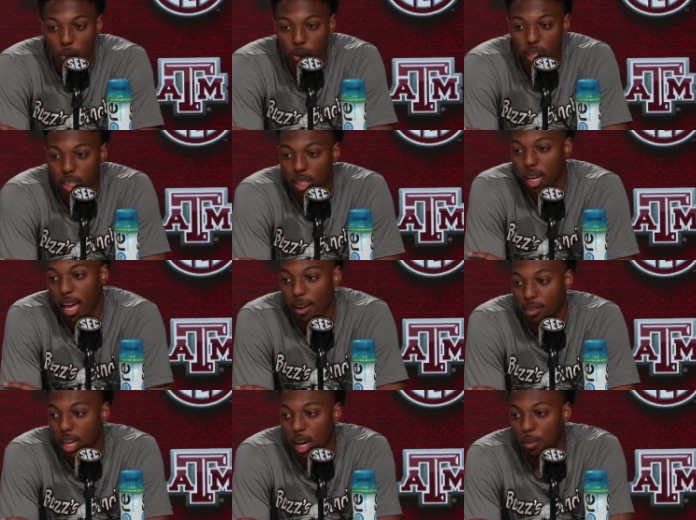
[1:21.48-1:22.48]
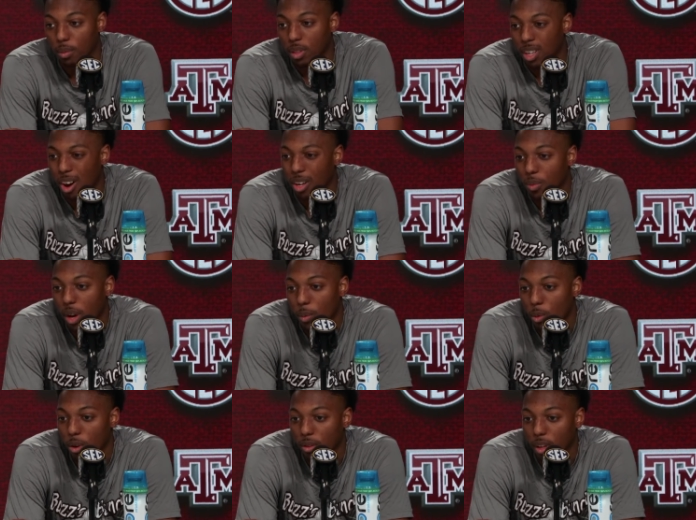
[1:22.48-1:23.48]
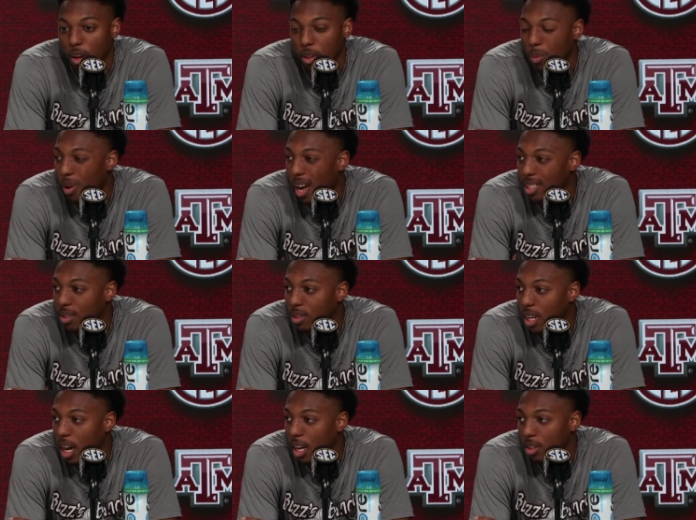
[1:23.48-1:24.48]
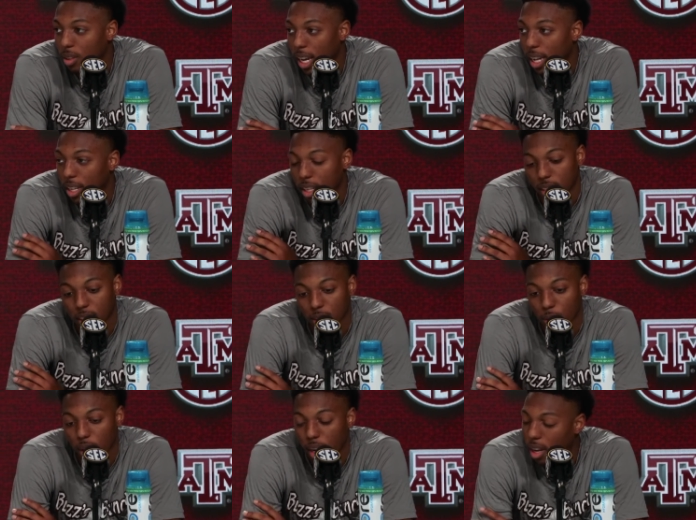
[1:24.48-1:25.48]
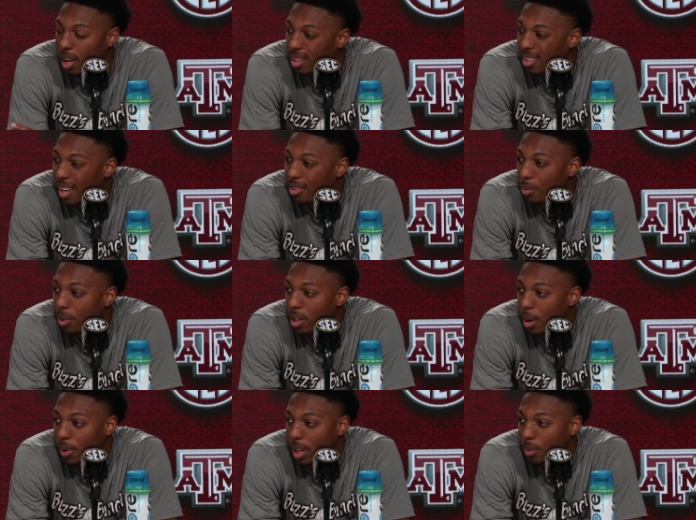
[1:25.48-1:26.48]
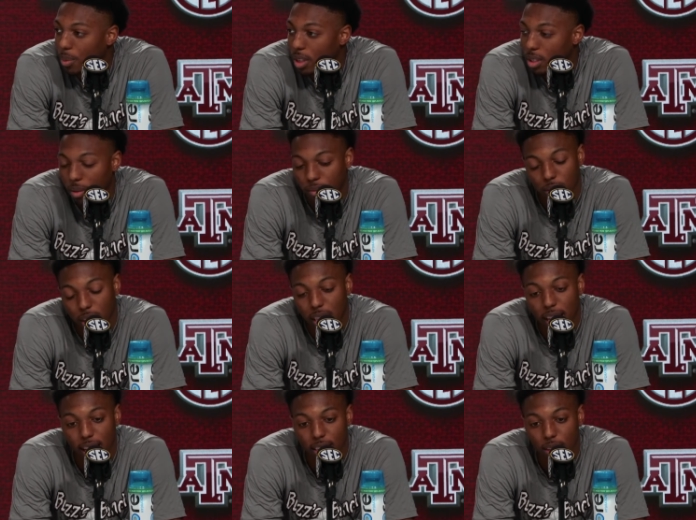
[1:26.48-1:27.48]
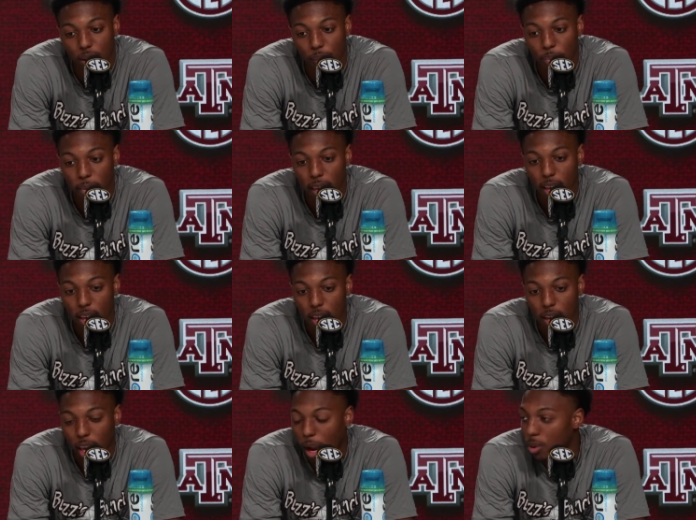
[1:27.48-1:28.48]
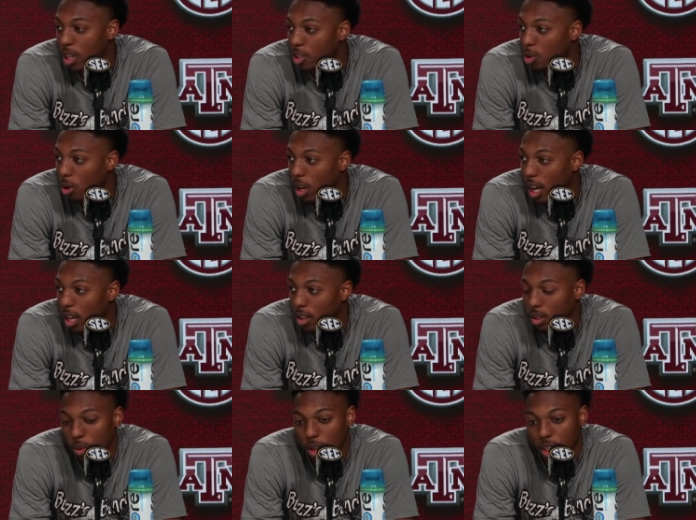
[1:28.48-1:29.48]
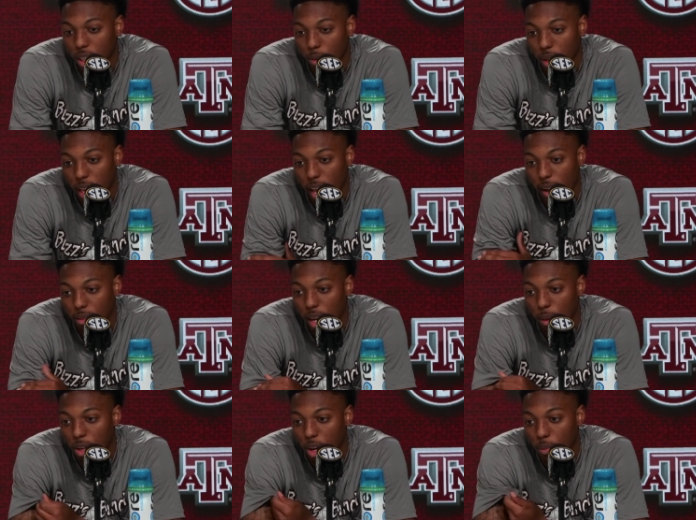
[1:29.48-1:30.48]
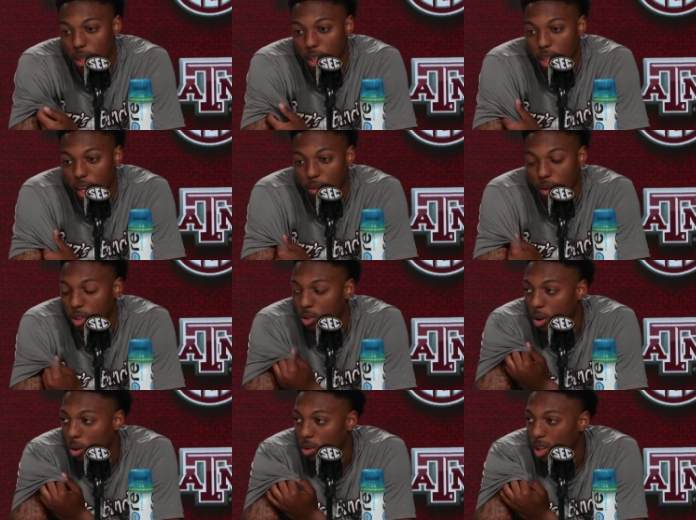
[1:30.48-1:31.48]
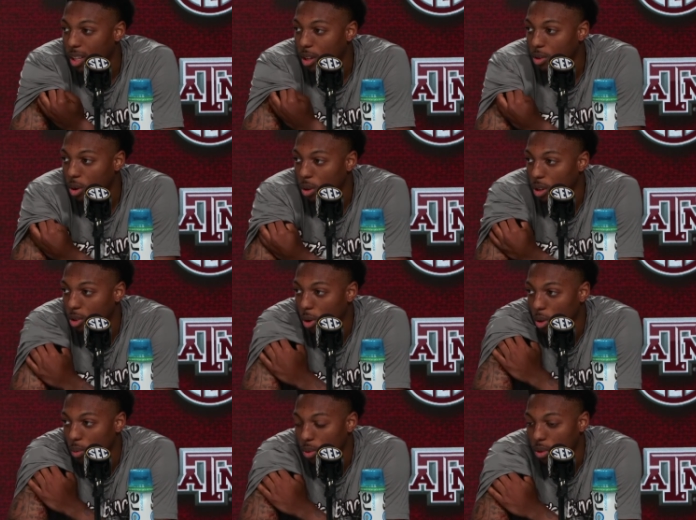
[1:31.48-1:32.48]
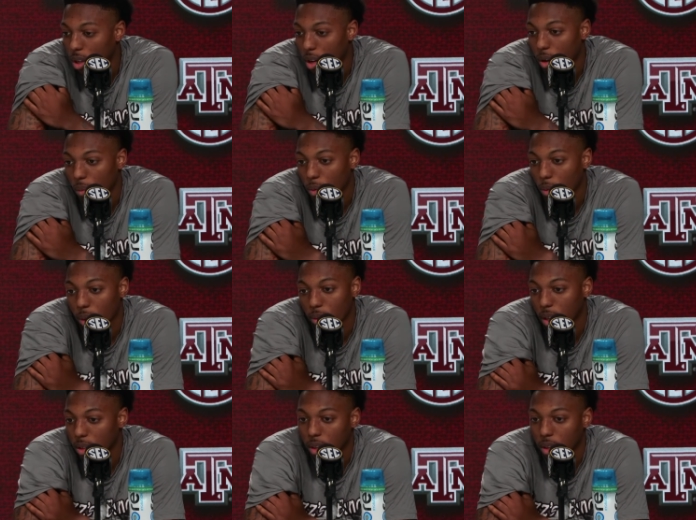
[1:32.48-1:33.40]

went into halftime talking about more on the positive side. You know, they hit a three at the buzzer off the glass. Can't really control that, so we just went into halftime talking about the things we control, trying to control the controllables. We were